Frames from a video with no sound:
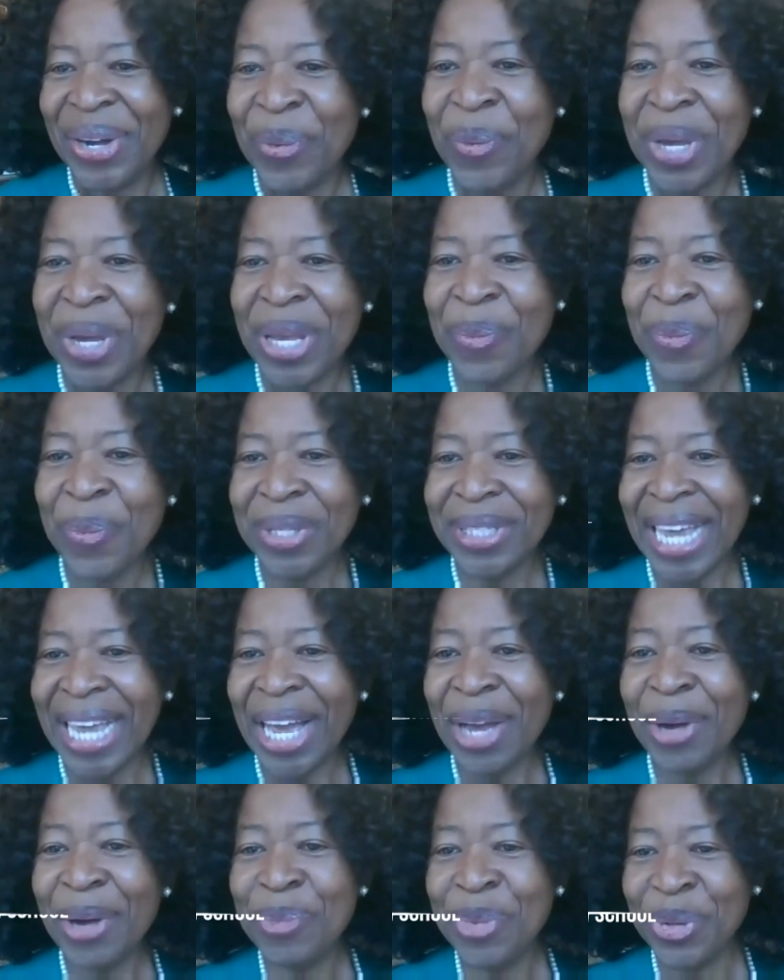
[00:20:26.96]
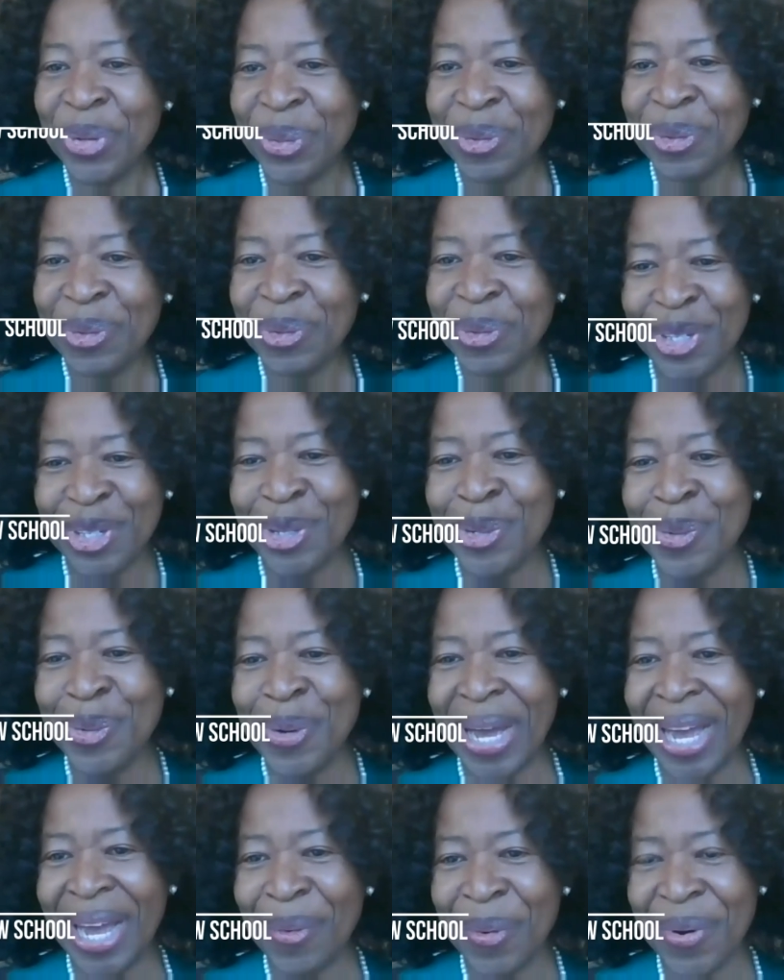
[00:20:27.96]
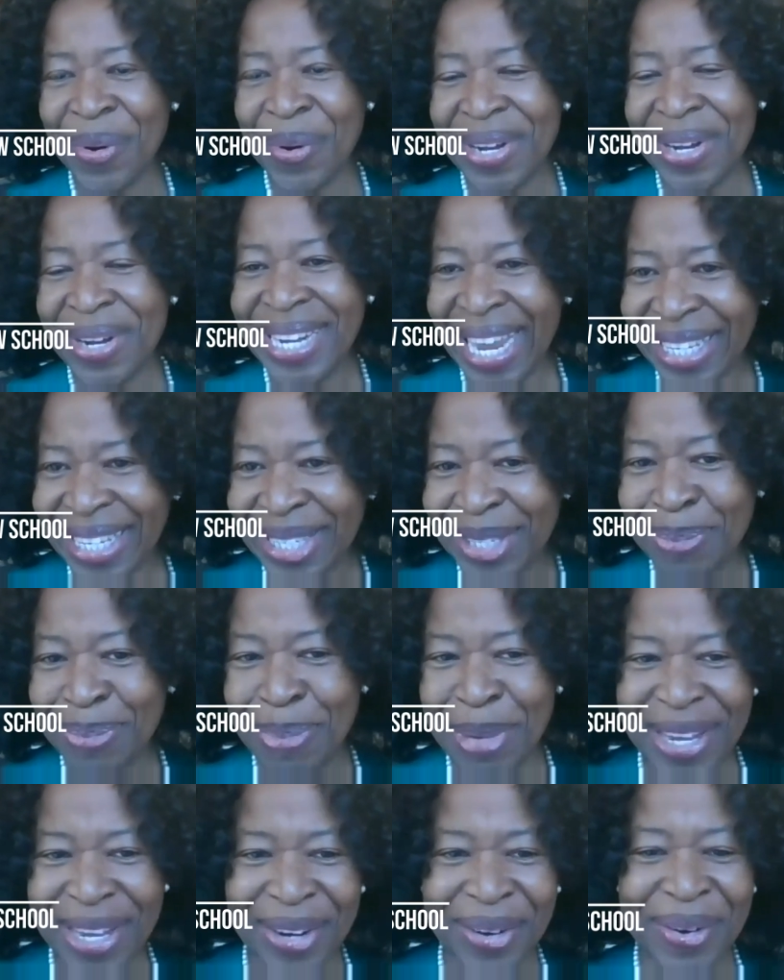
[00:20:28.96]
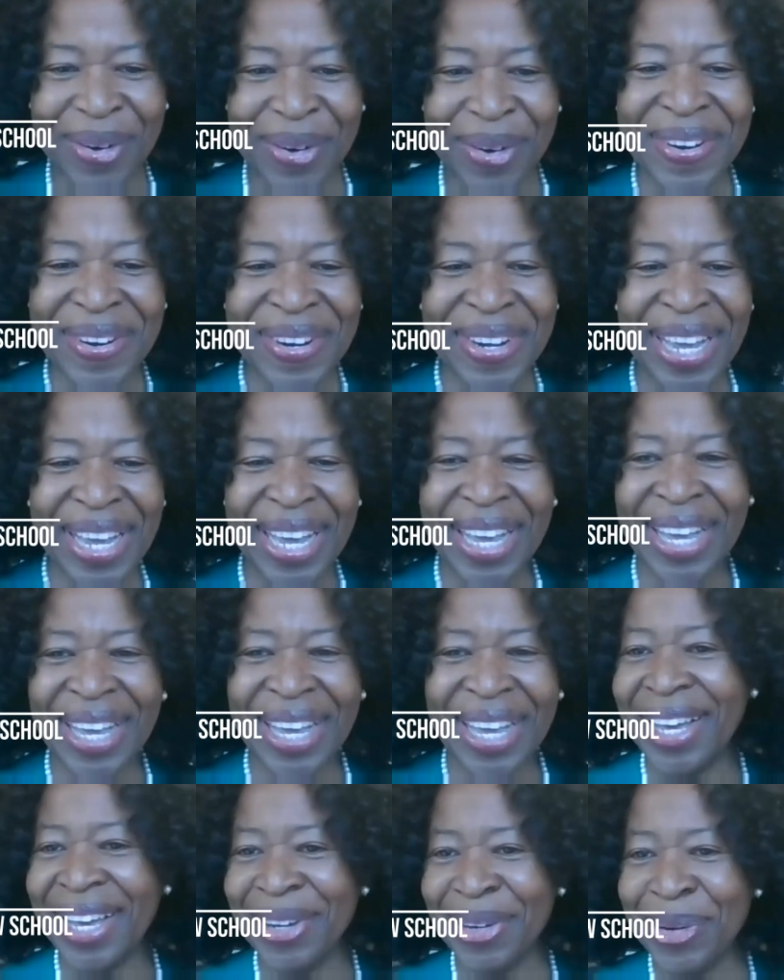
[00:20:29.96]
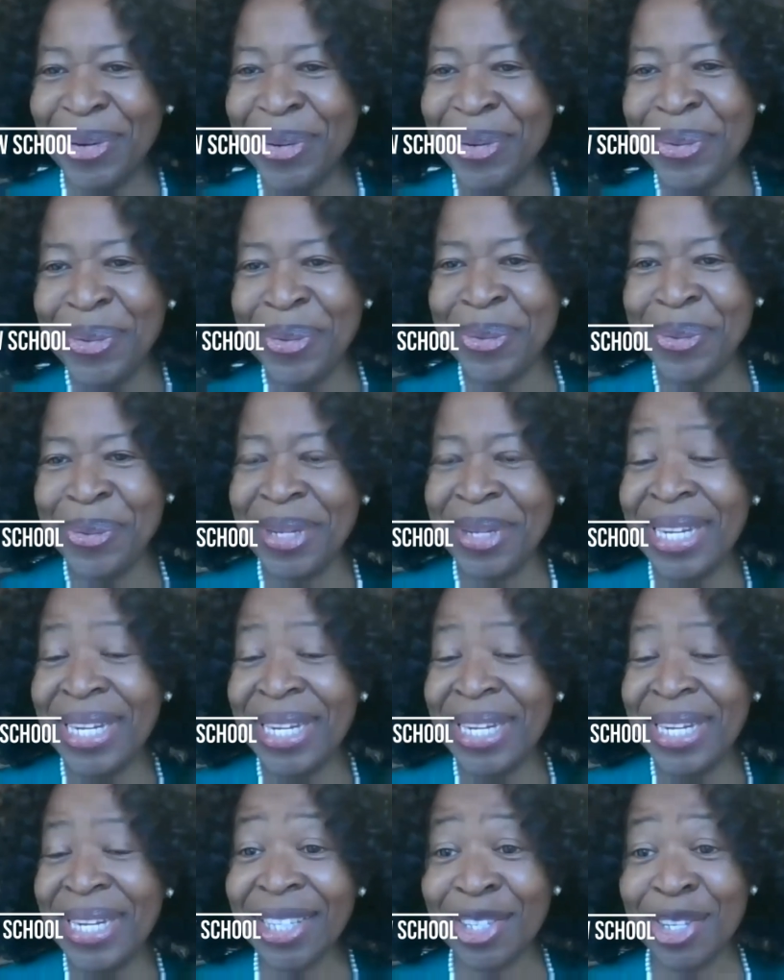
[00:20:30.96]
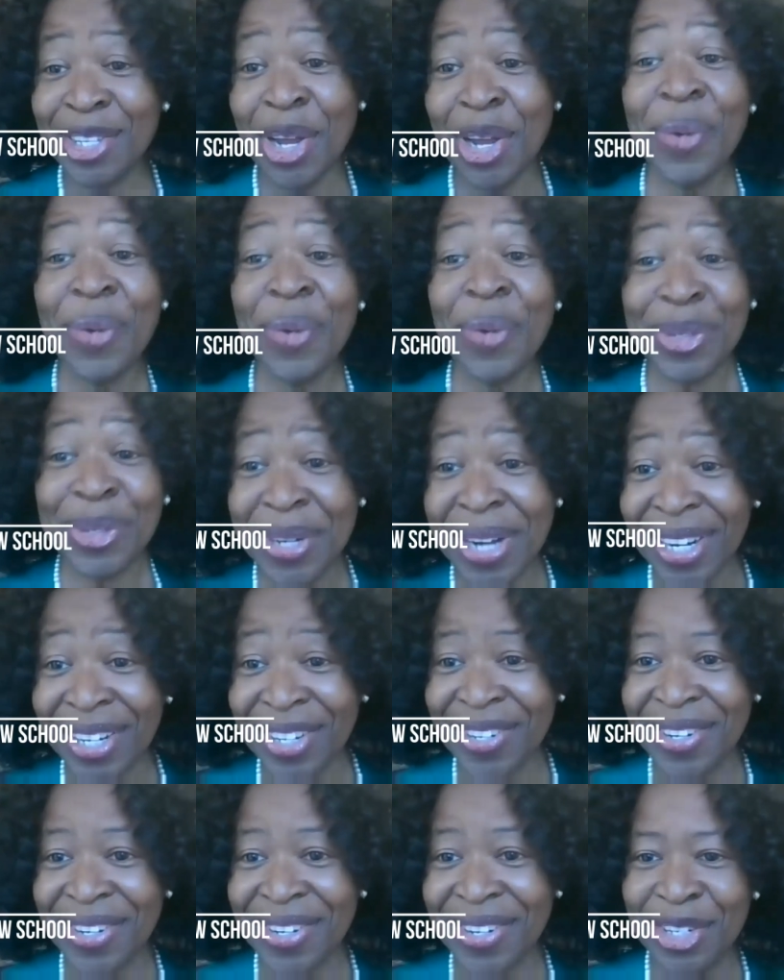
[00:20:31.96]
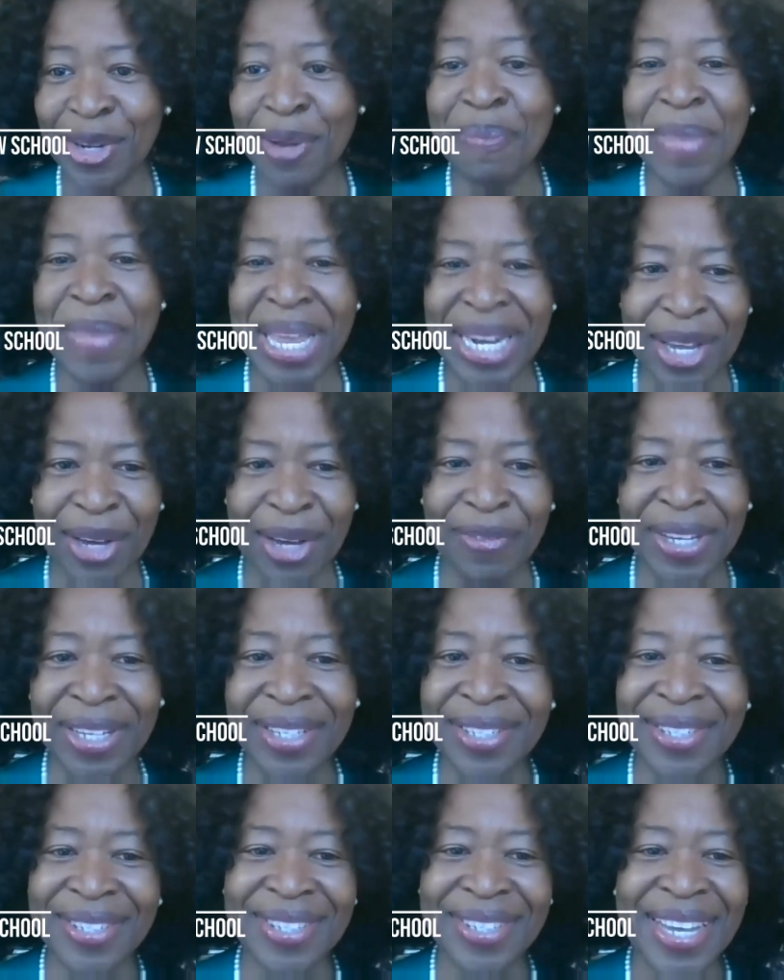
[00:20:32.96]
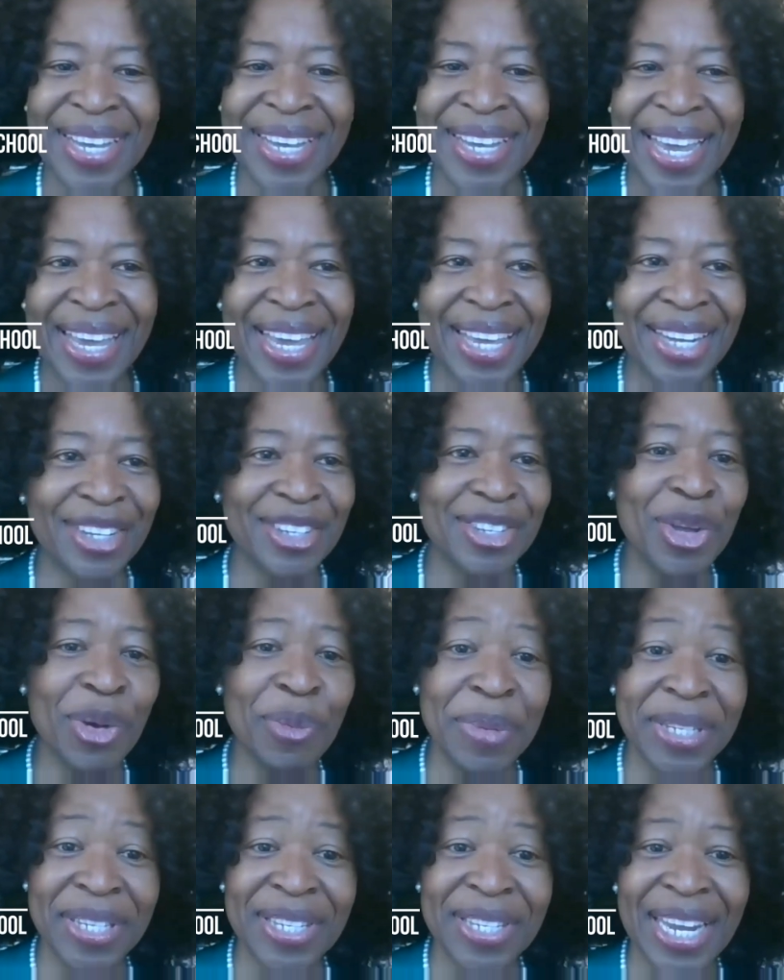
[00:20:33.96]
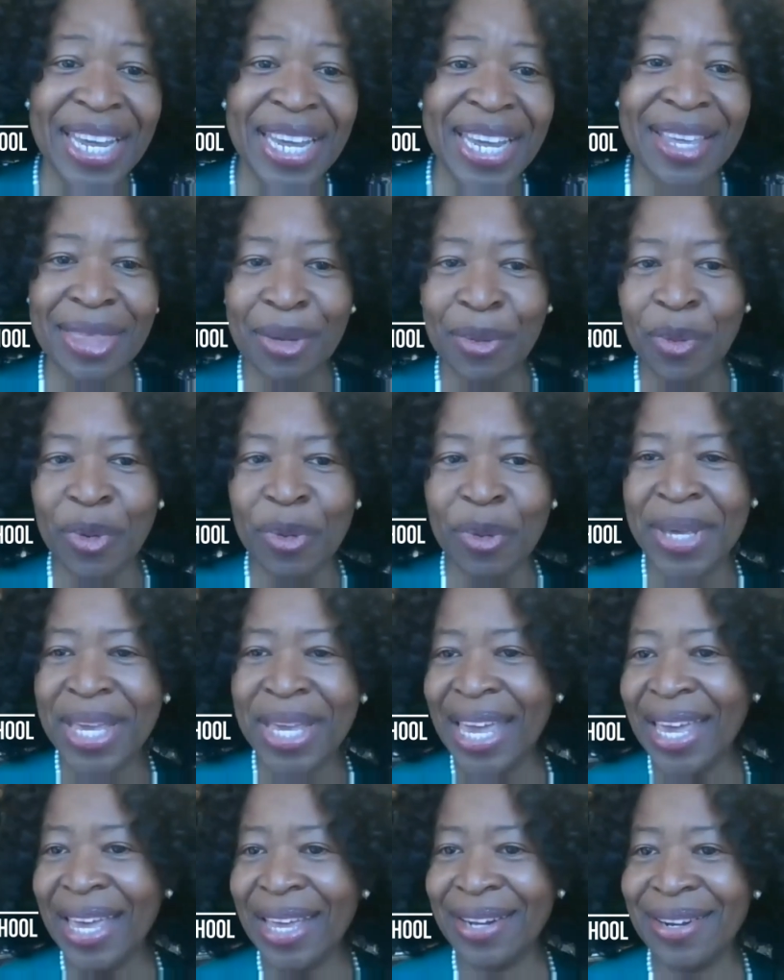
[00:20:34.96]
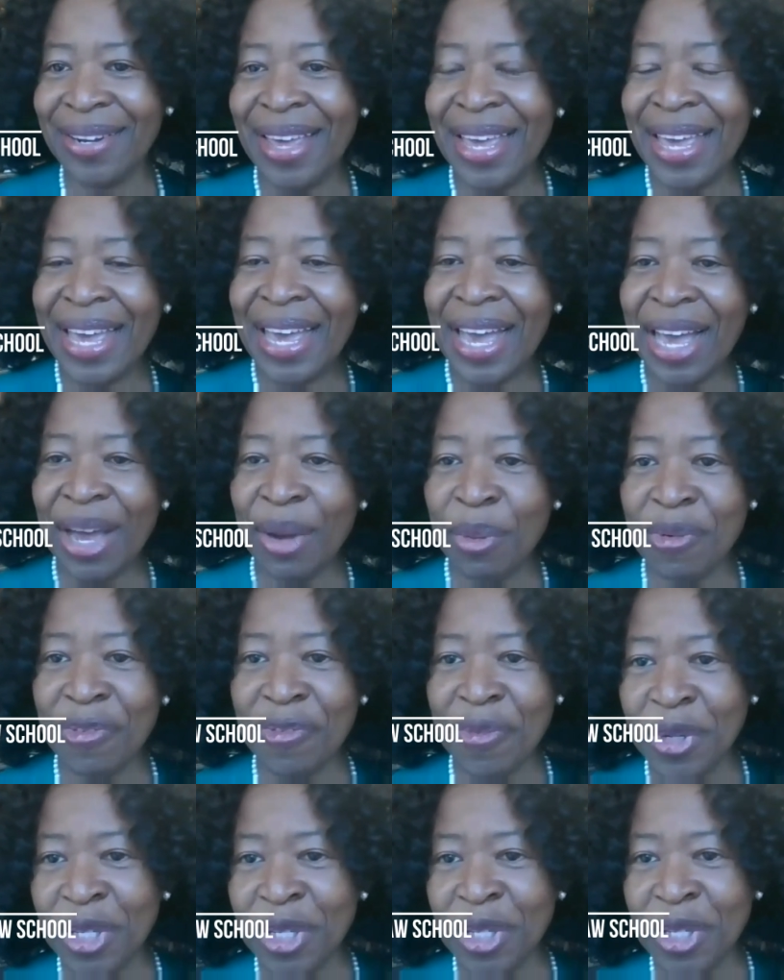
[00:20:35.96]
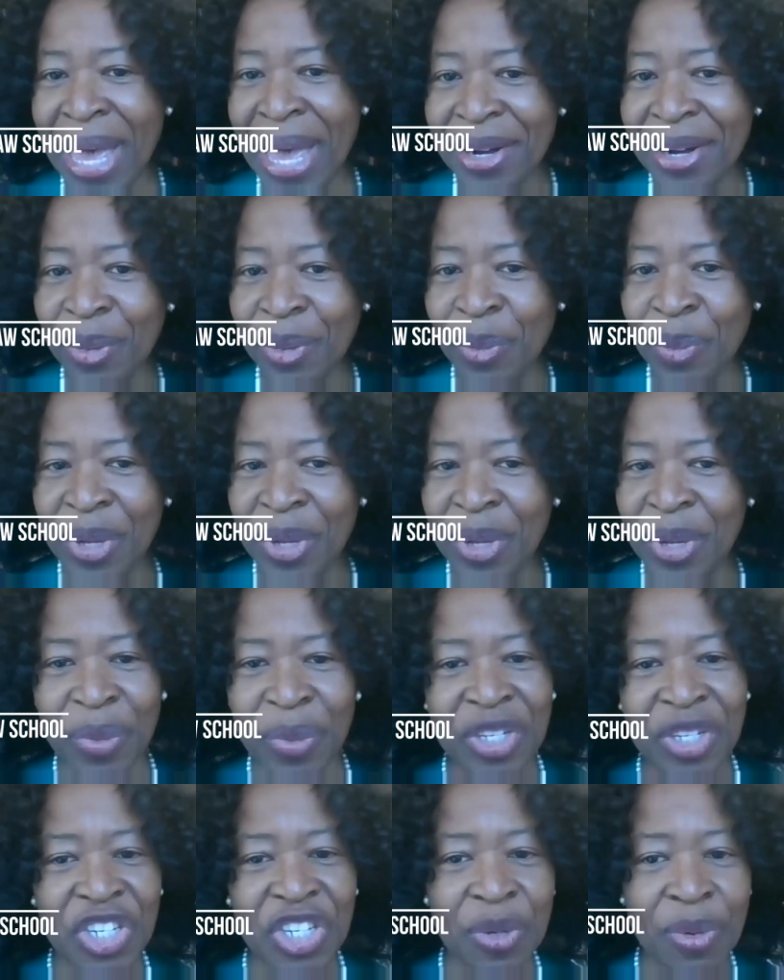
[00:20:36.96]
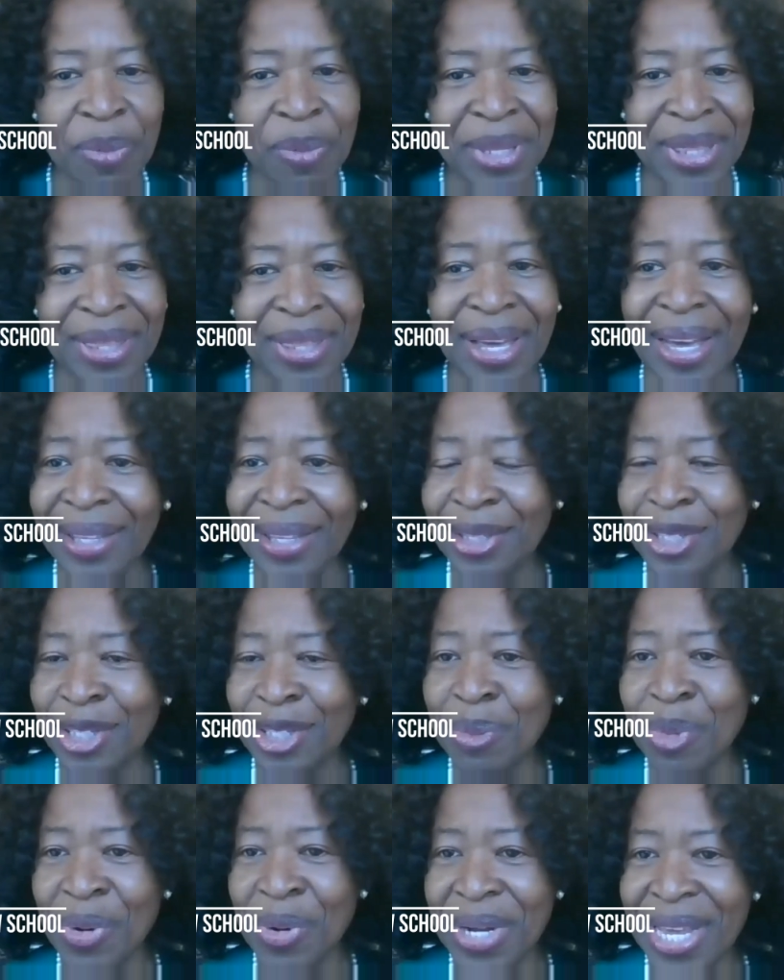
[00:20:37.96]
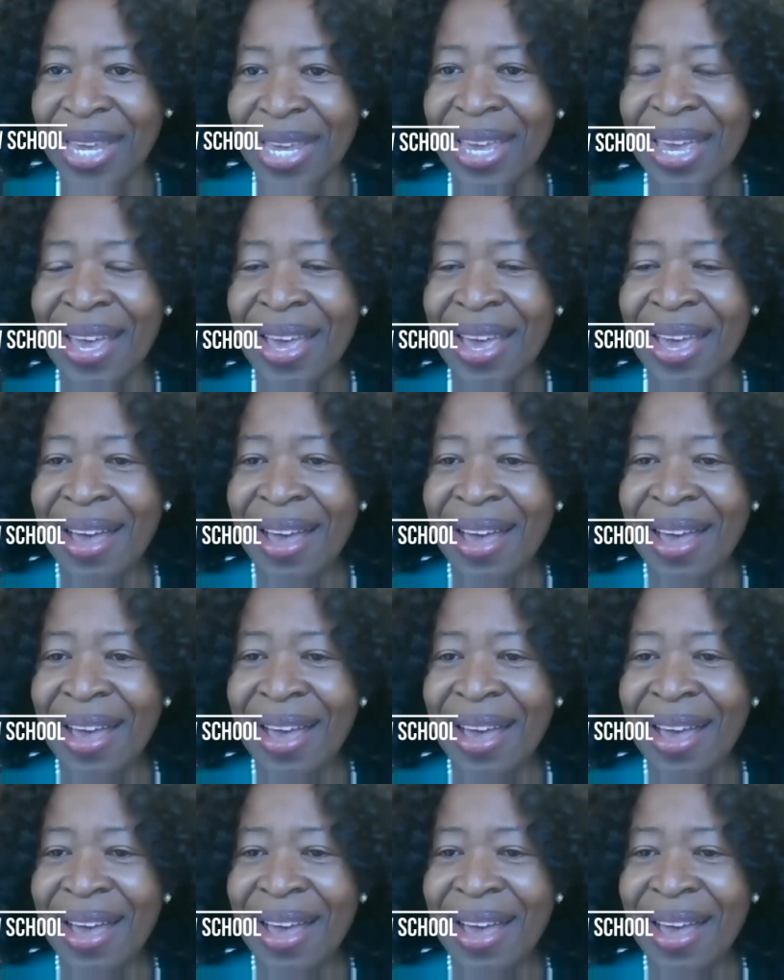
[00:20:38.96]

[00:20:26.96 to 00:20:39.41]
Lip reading: We will now move to our next speaker, who needs no introduction to many of us. It is no mistake that we began our first panel with Wanjira Mathai this morning,